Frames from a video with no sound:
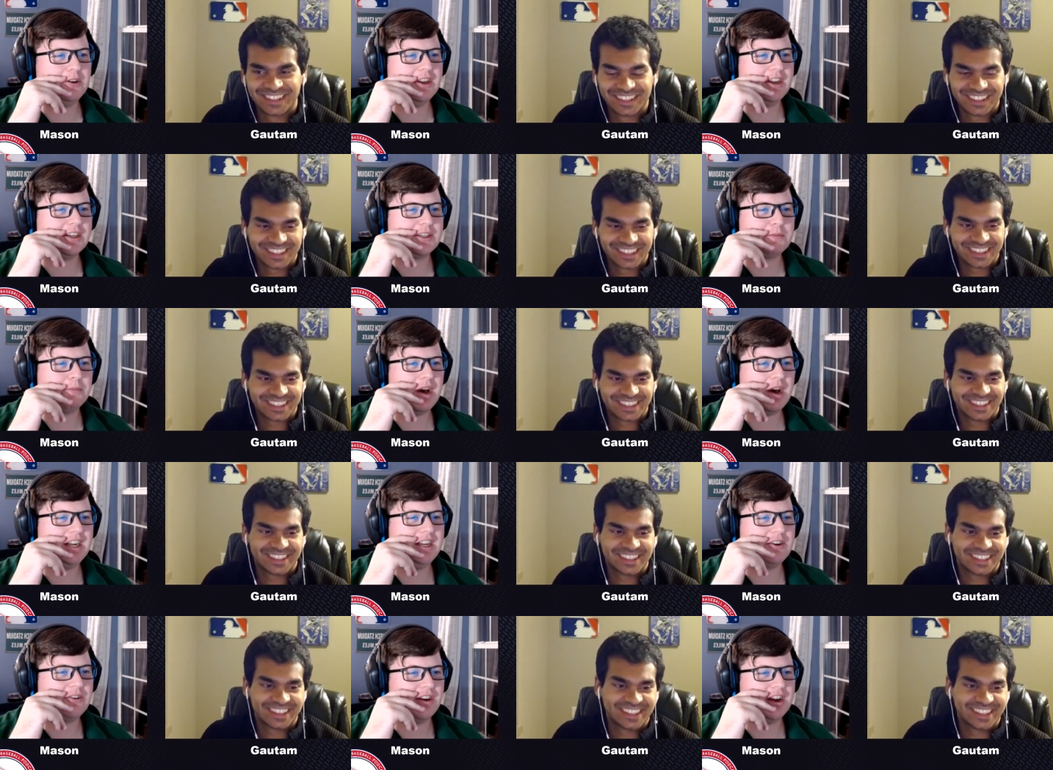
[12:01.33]

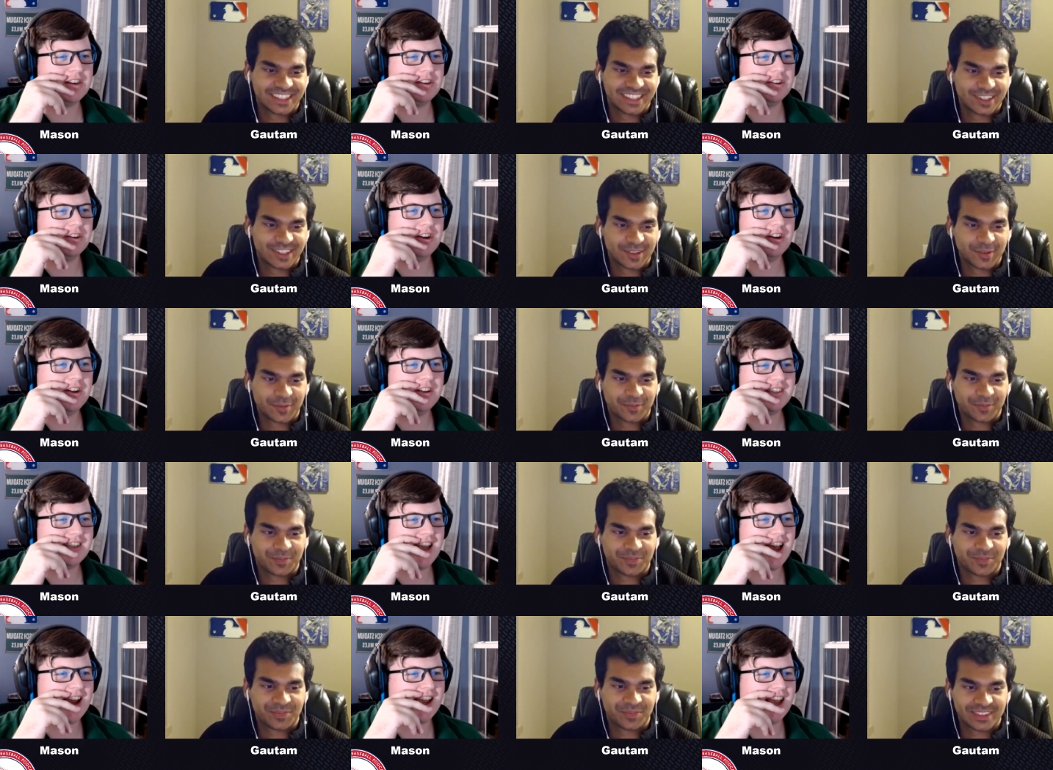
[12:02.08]
Speaker 1: Yasmani
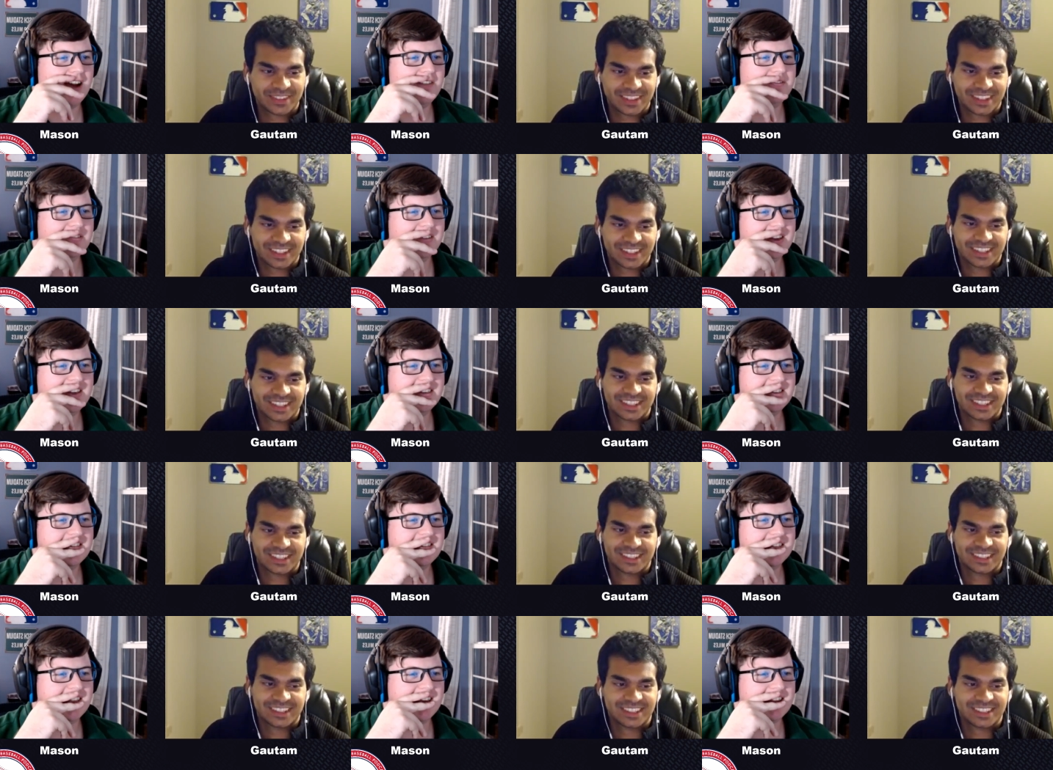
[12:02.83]
Grandal, Zach
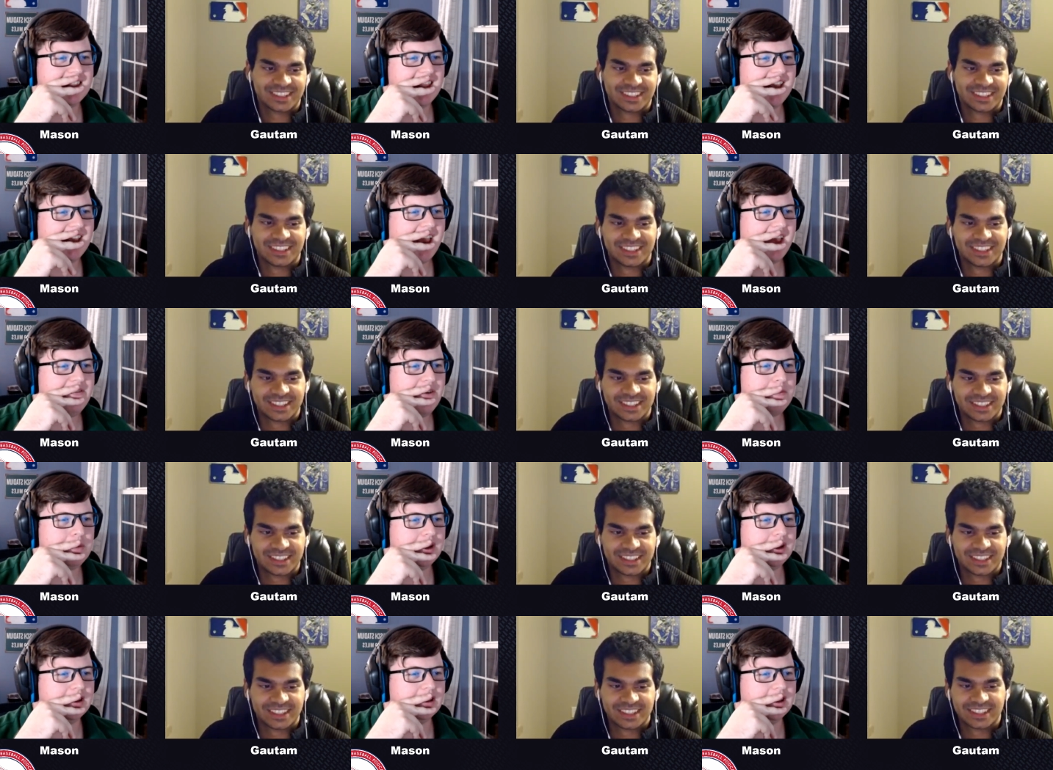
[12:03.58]
Eflin. Like they gave
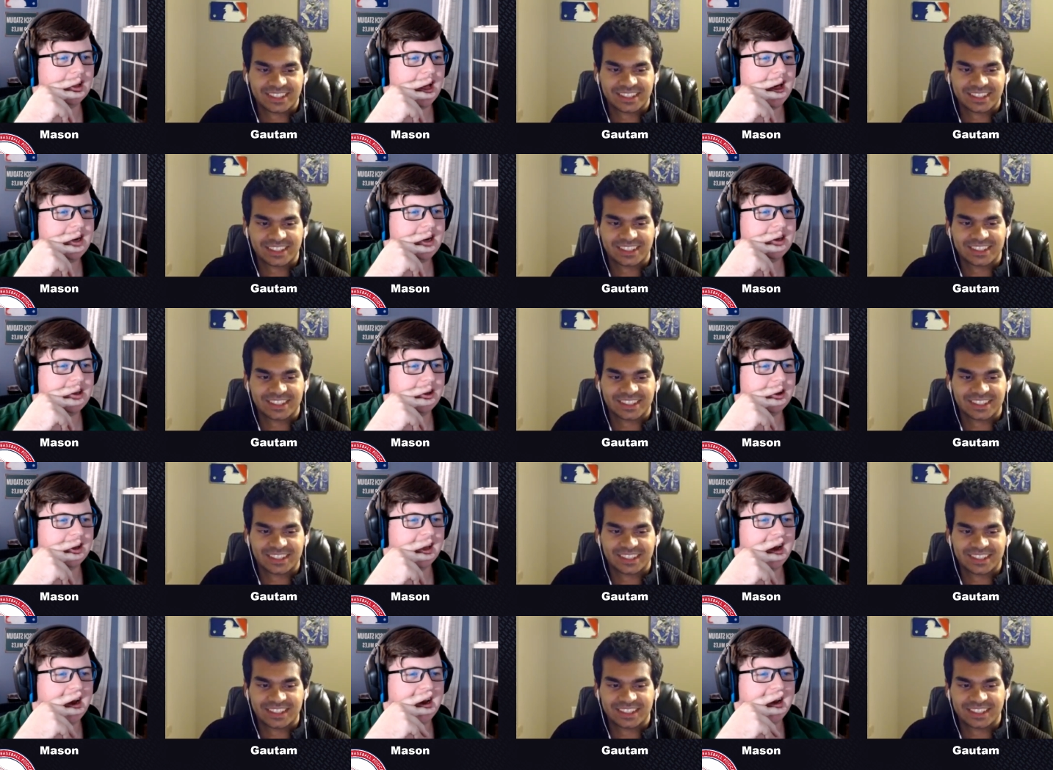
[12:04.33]
up a lot of
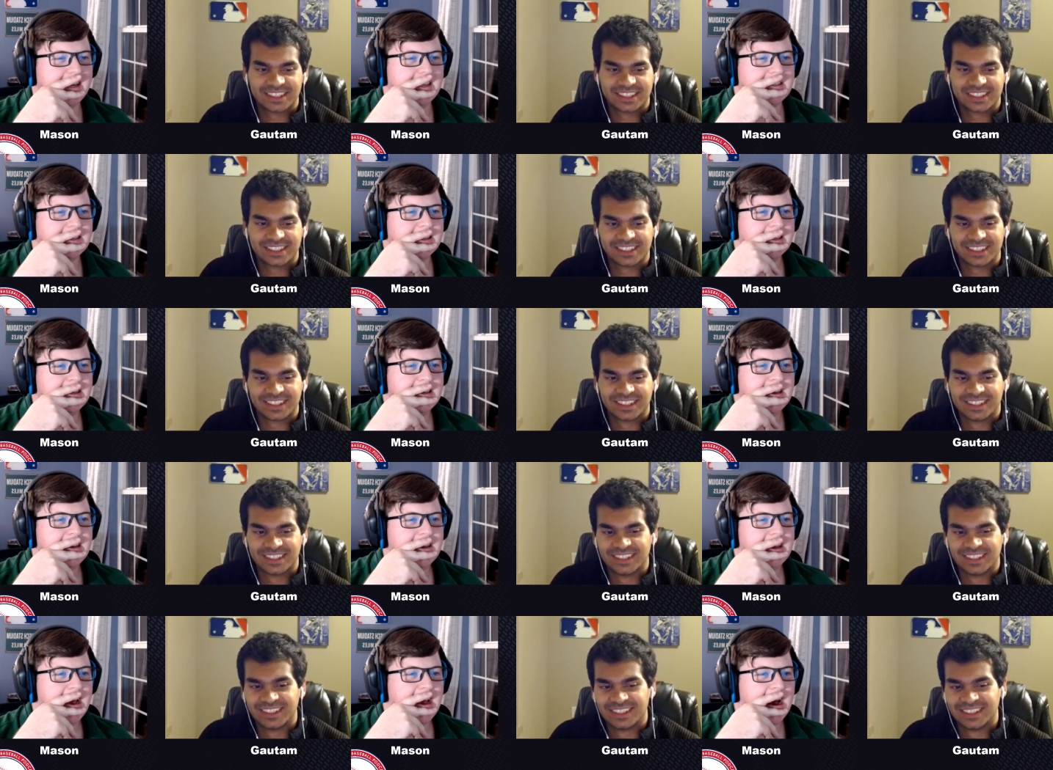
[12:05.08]
good guys.
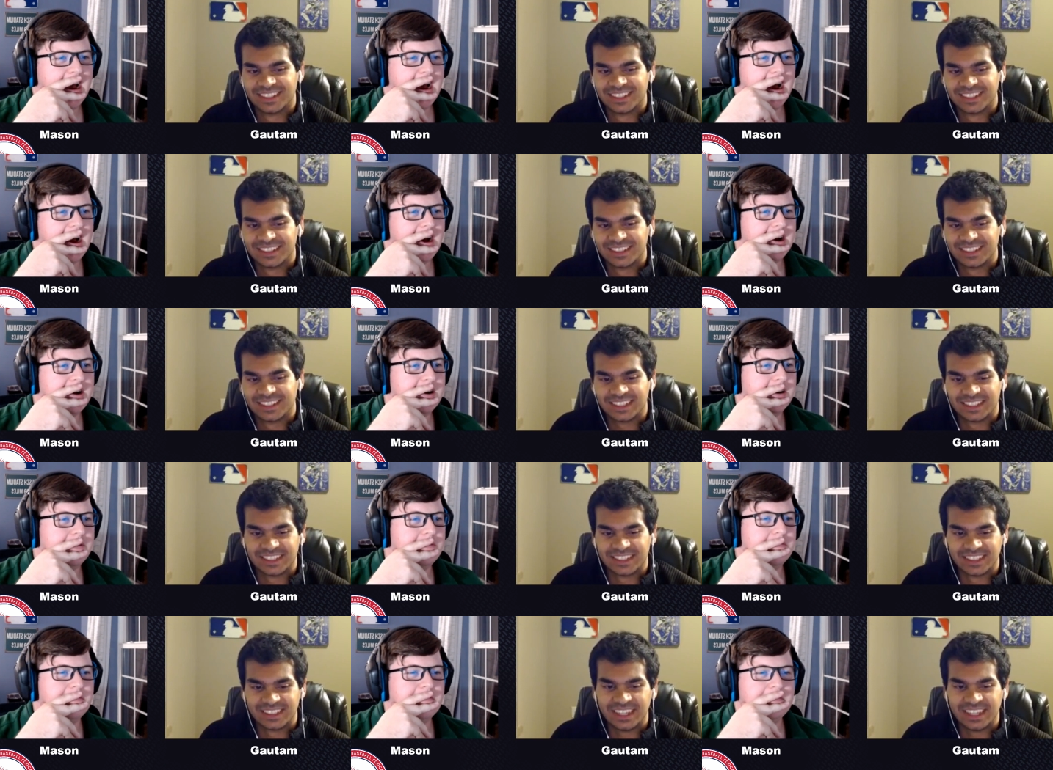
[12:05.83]

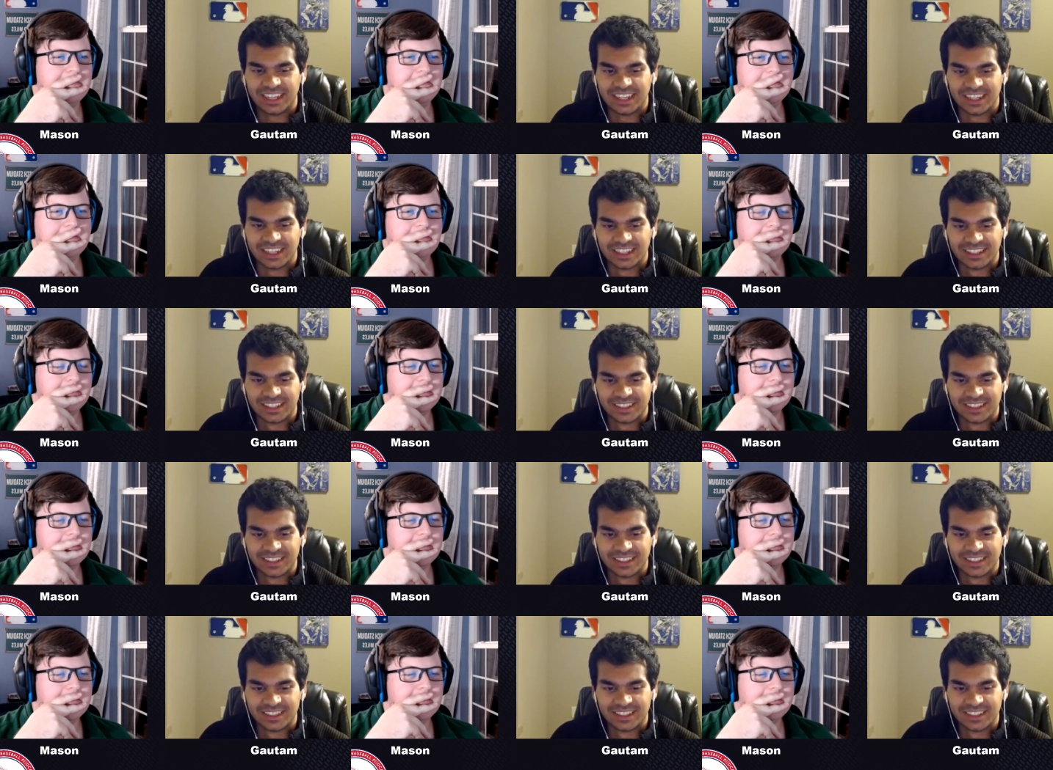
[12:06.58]
Um, yeah.